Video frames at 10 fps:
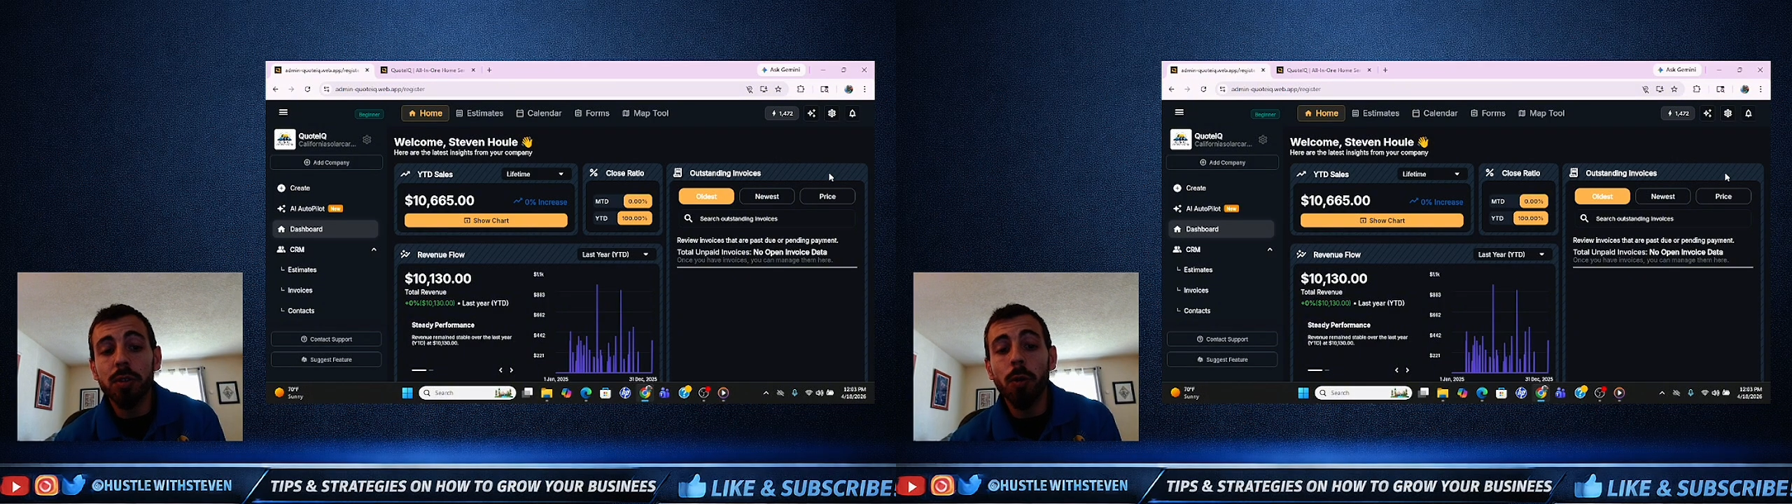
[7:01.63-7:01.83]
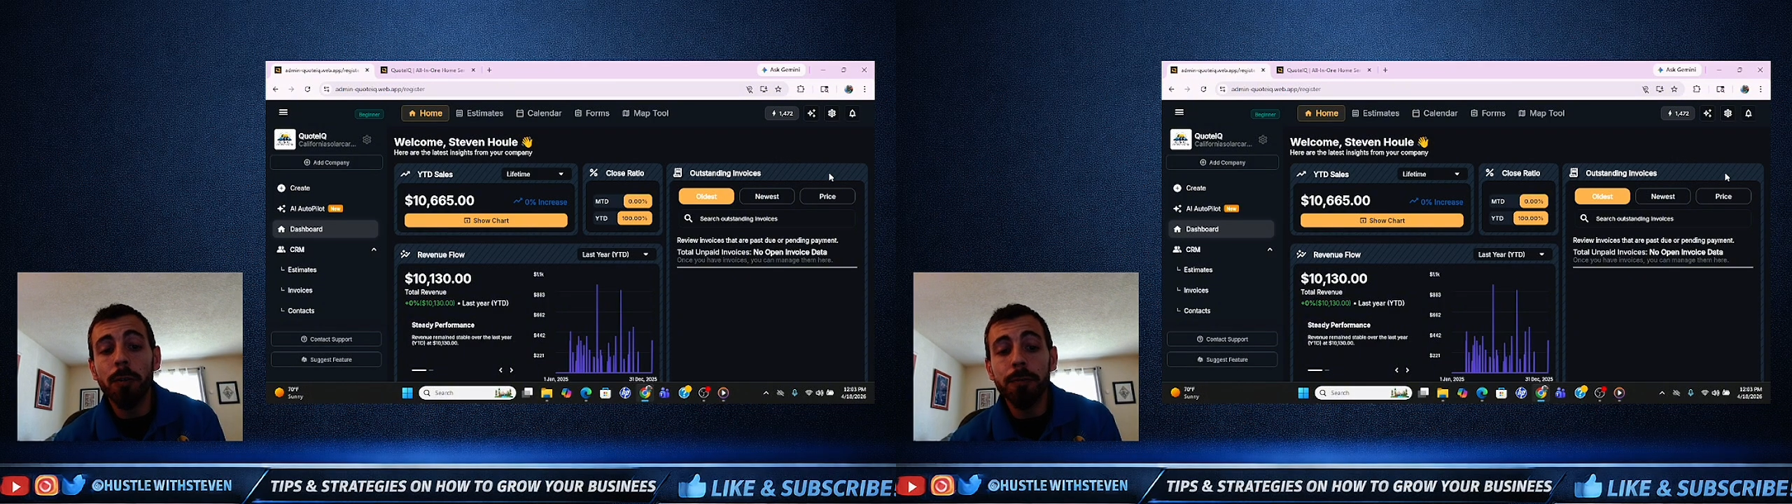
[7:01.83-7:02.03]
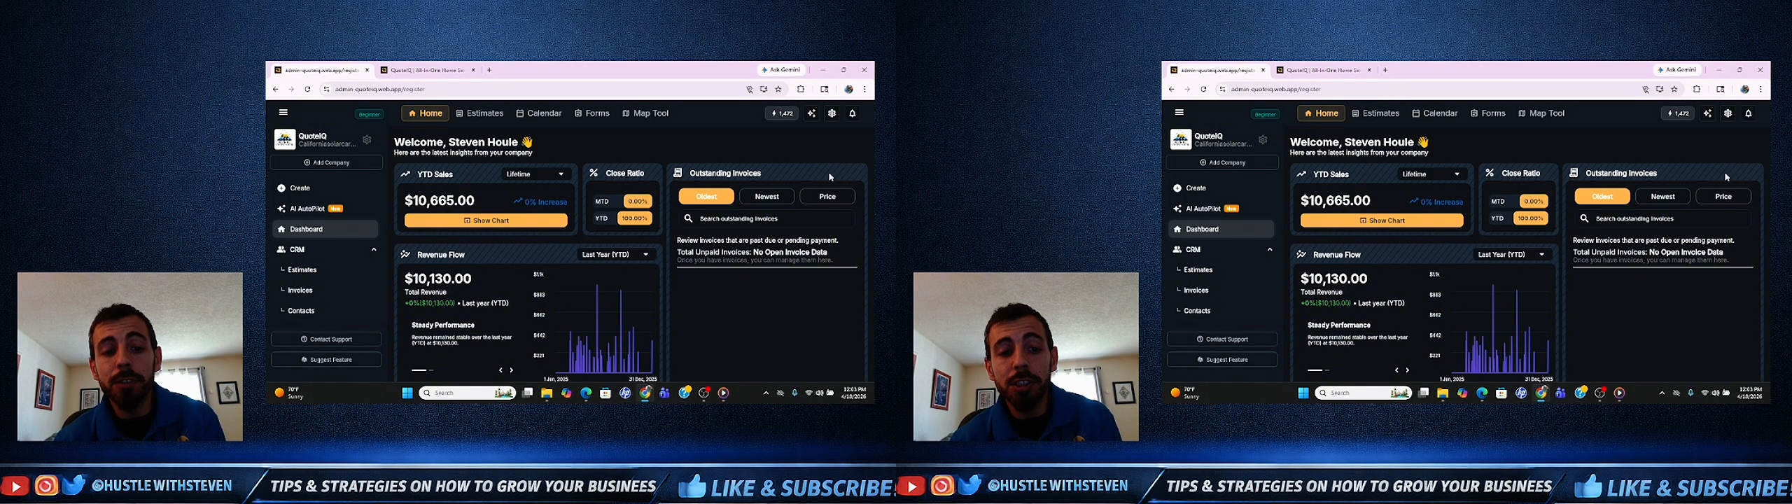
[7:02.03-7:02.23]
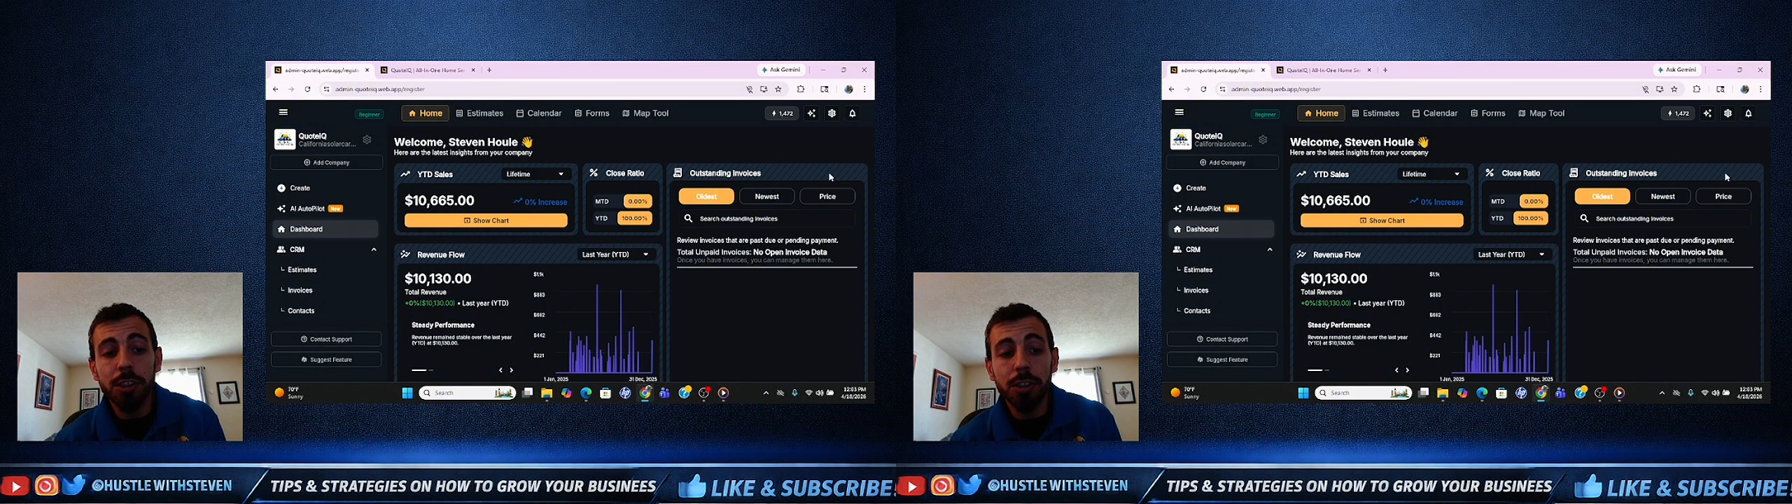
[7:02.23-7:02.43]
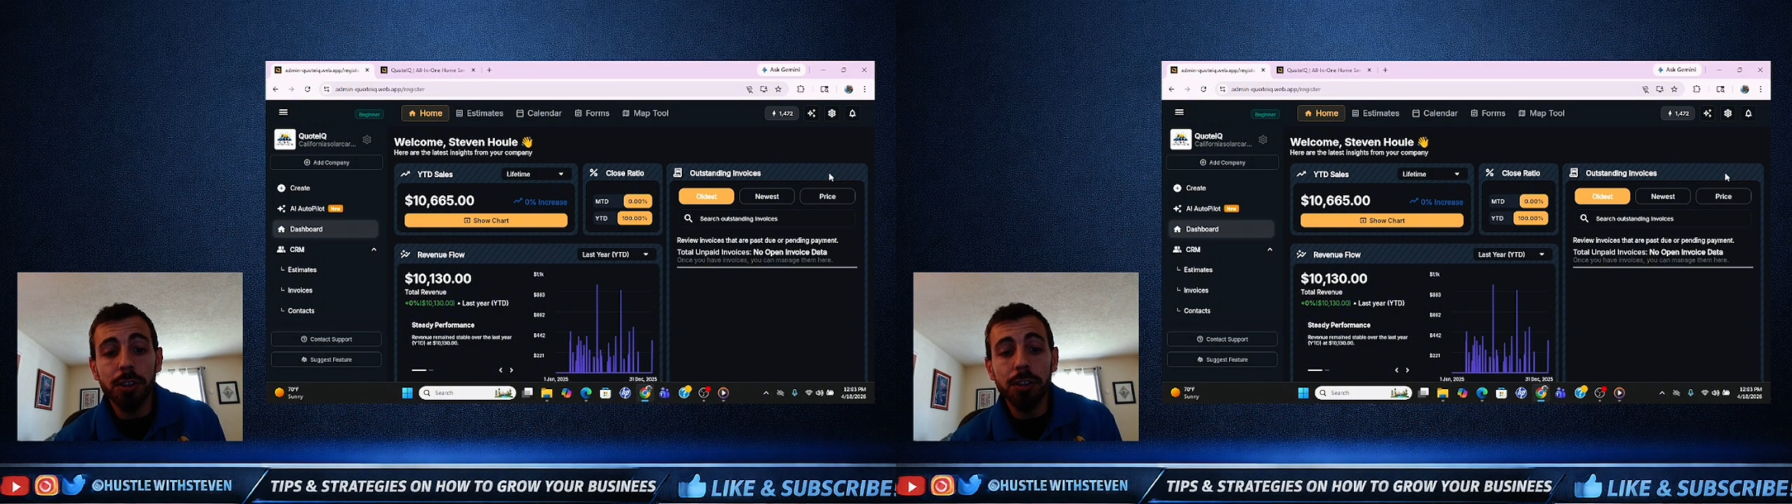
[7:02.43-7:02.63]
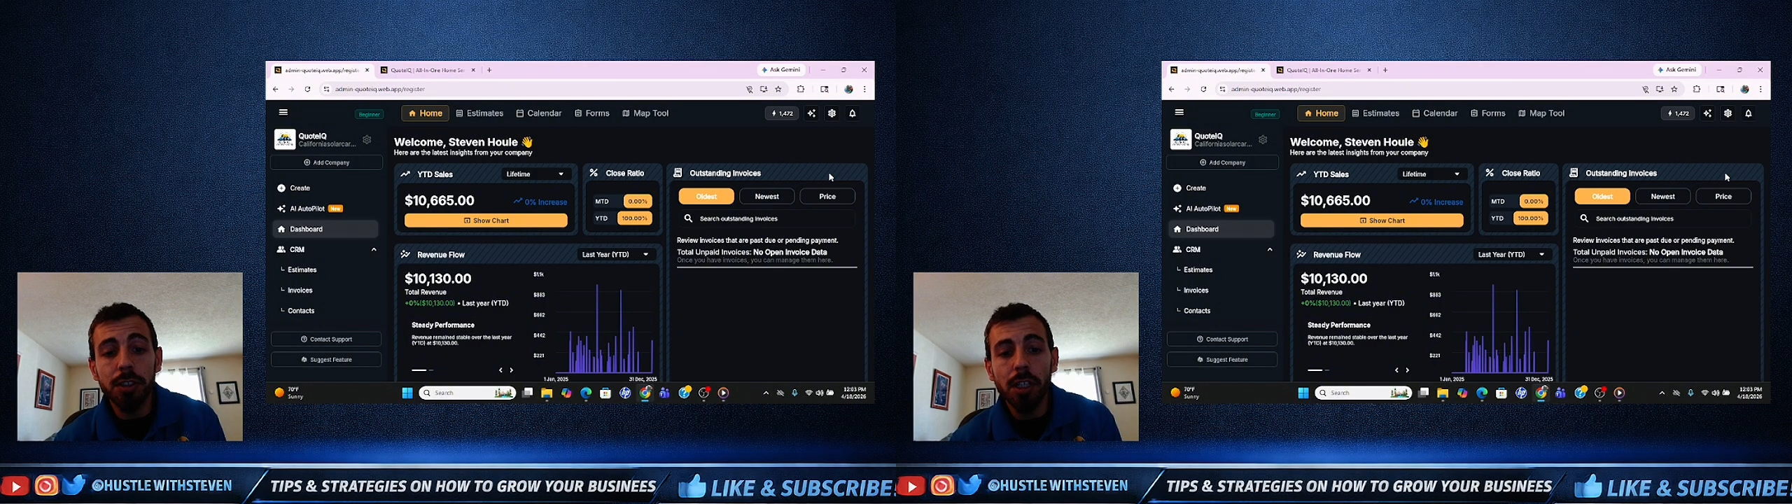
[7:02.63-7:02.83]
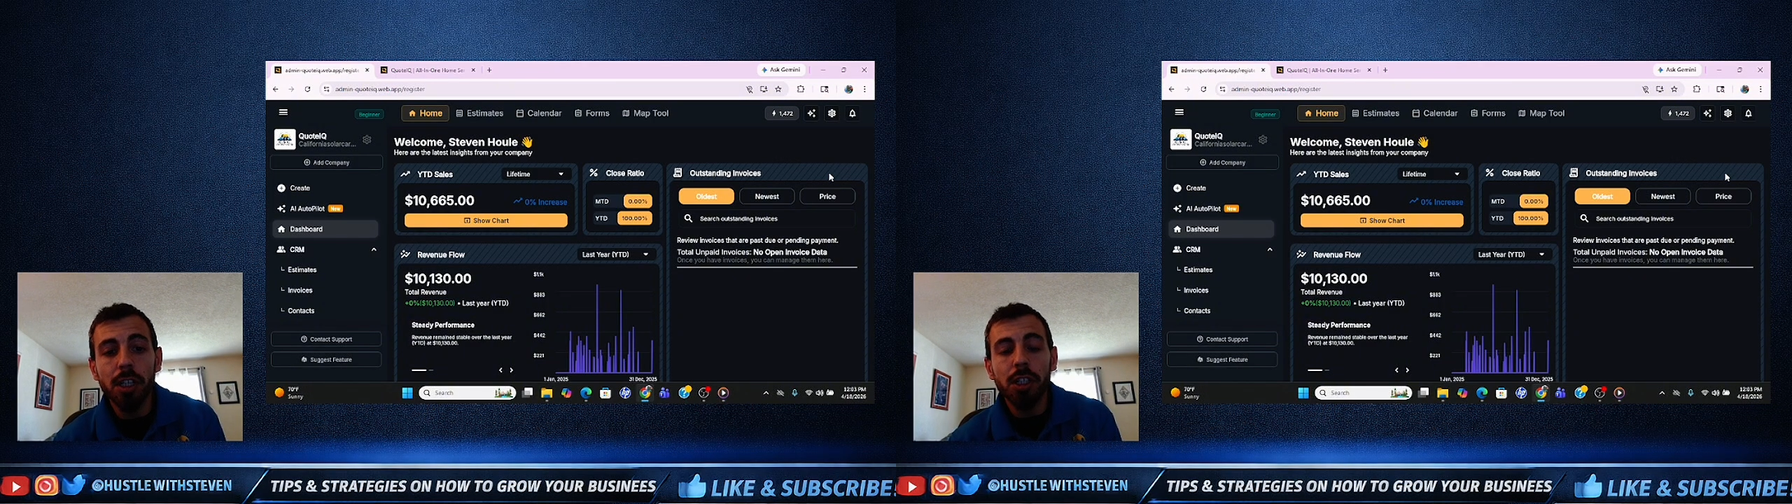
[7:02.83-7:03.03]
or features.